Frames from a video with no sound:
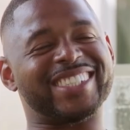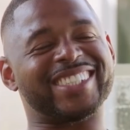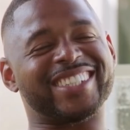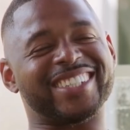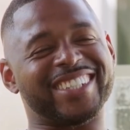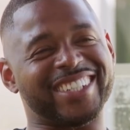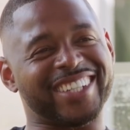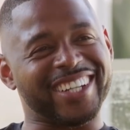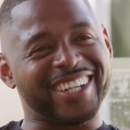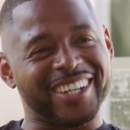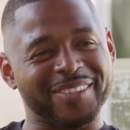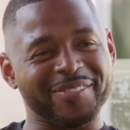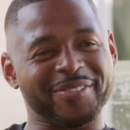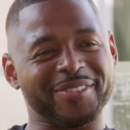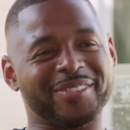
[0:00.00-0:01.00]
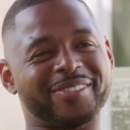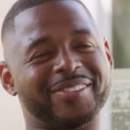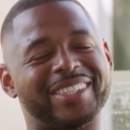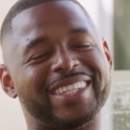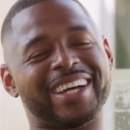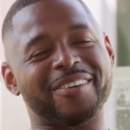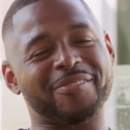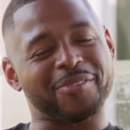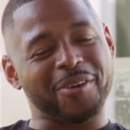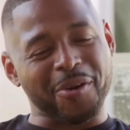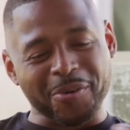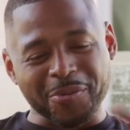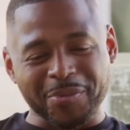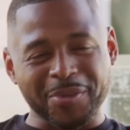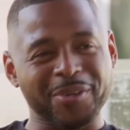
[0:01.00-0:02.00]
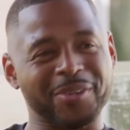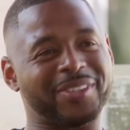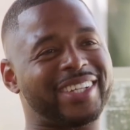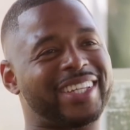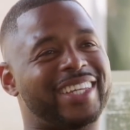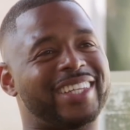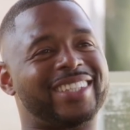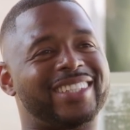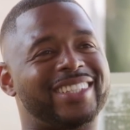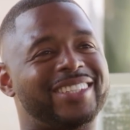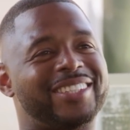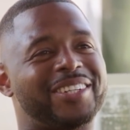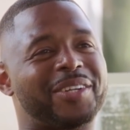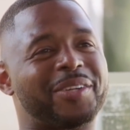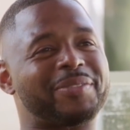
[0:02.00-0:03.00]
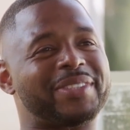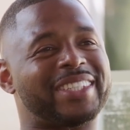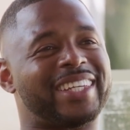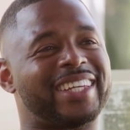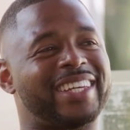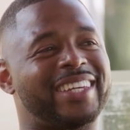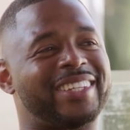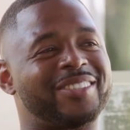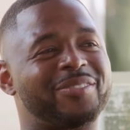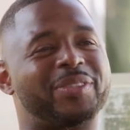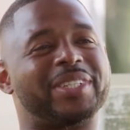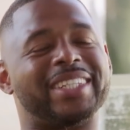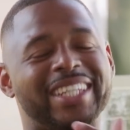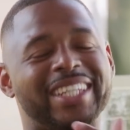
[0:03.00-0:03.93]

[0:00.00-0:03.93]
We Thank stood you. up. Yeah. We got vulnerable. Yeah. You know what I'm saying? Yeah. We